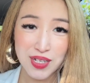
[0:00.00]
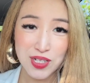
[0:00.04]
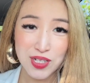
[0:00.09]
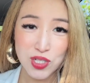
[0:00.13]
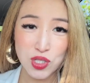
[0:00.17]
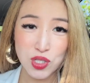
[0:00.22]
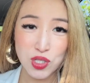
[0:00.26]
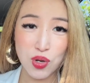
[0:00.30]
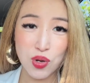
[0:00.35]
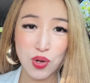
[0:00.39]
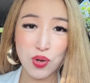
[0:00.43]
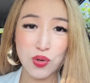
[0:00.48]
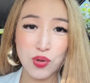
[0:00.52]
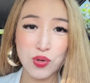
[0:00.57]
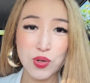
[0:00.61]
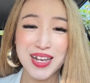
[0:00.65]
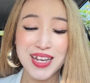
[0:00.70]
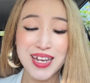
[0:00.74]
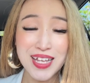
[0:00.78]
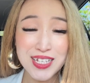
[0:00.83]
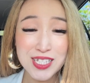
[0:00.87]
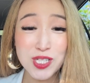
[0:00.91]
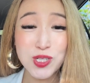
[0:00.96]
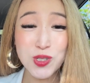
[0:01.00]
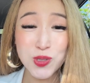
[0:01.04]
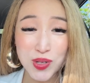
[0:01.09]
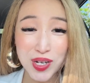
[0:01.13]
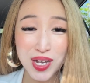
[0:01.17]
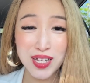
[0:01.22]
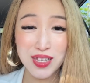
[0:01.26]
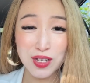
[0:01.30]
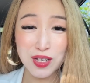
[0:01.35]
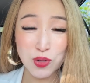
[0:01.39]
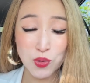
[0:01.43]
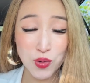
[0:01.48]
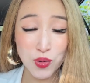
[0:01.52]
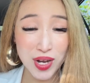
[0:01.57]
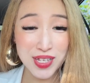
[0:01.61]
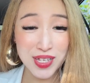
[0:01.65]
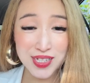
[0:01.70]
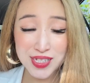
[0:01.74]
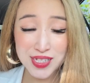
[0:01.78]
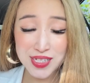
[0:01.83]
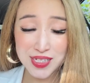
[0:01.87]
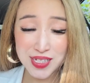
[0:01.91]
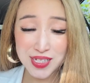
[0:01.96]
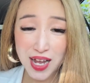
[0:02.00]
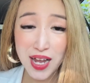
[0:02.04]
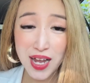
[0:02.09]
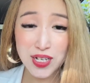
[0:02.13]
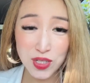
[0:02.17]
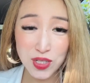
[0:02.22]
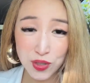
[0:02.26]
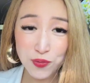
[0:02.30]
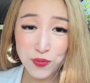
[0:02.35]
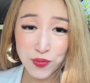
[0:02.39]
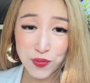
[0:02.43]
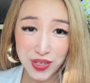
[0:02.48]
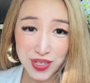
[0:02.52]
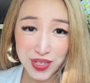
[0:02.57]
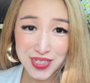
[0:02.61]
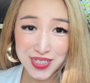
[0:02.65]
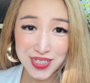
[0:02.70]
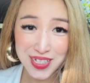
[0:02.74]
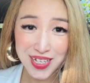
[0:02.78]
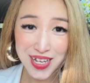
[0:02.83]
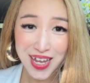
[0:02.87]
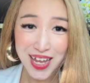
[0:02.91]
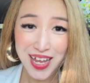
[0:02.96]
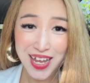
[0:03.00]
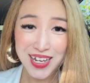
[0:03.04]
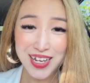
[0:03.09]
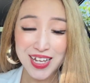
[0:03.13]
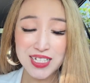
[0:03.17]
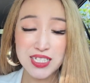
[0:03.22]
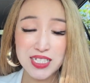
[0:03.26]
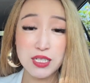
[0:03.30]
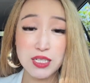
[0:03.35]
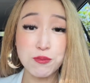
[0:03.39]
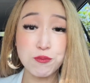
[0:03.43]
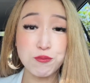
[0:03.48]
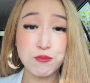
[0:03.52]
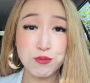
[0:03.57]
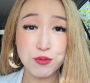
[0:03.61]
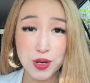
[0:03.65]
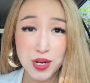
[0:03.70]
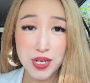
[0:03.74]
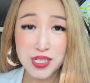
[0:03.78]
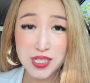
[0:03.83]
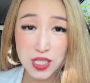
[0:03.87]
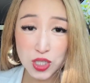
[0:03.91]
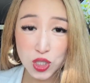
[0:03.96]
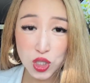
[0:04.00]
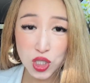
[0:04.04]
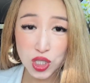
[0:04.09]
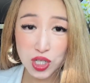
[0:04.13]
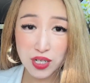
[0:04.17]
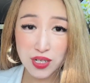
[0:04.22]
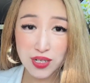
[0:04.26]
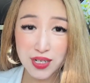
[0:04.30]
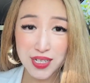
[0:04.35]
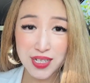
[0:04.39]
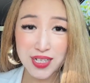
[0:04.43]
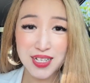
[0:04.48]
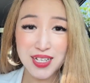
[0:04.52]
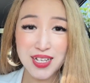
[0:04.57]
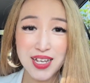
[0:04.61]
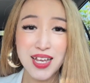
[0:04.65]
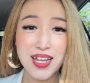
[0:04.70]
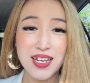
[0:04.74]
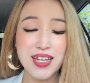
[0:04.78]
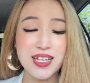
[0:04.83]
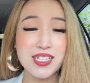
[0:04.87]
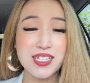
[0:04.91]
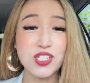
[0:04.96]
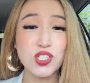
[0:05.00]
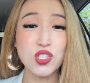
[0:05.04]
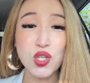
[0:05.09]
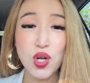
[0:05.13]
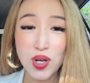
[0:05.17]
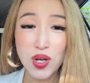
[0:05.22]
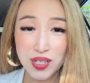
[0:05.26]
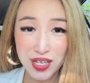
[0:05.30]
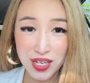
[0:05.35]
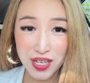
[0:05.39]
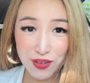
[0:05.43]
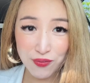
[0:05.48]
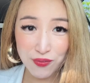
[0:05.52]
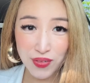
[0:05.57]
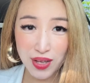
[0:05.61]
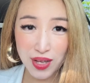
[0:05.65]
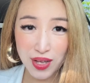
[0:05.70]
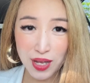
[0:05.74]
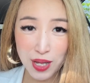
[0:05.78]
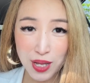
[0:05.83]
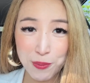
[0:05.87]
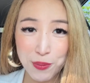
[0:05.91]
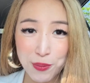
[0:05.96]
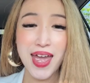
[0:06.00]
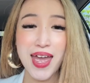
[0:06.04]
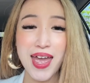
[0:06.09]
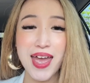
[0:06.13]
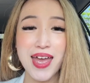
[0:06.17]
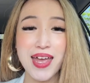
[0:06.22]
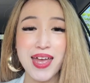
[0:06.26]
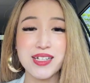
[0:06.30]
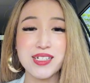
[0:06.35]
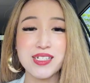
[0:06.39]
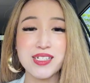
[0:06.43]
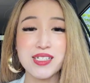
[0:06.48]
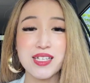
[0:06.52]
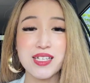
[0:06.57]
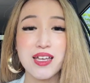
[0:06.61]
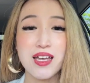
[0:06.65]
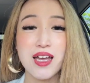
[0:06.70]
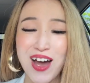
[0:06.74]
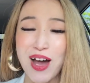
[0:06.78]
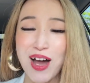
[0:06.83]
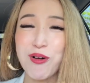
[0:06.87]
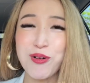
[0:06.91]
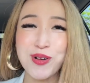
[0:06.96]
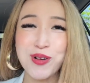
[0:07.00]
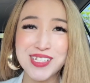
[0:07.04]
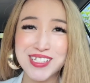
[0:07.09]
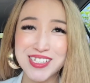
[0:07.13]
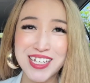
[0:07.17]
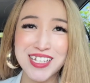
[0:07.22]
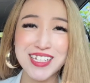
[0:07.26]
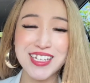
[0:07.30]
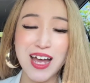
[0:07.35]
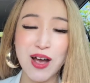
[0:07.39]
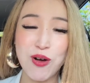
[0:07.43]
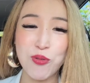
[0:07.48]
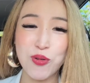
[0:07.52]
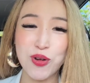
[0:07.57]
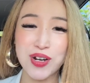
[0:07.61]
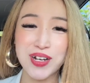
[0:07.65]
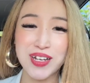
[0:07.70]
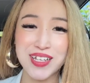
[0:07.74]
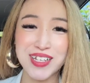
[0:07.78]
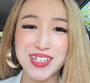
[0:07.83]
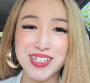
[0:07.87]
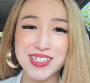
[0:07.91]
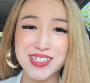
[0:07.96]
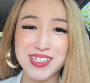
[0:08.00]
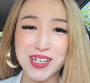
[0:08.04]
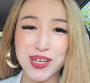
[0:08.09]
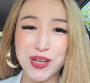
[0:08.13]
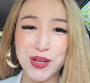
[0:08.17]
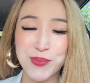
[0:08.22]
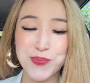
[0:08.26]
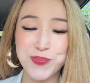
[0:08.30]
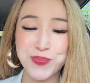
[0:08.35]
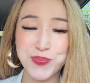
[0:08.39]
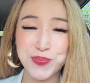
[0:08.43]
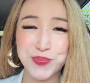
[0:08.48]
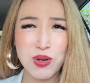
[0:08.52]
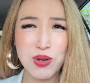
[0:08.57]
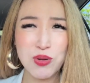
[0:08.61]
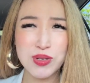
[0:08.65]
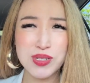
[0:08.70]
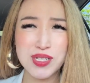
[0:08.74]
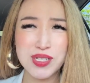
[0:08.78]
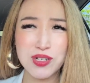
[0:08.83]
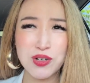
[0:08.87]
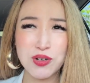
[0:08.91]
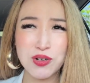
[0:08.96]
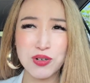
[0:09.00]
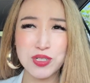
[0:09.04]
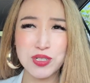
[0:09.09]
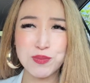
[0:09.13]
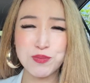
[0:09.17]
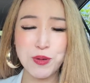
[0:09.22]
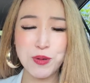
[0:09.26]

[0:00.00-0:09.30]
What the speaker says: So let's look at the great side of it. Let's embrace the journey. Let's not give up. And I always say that word is what's it called?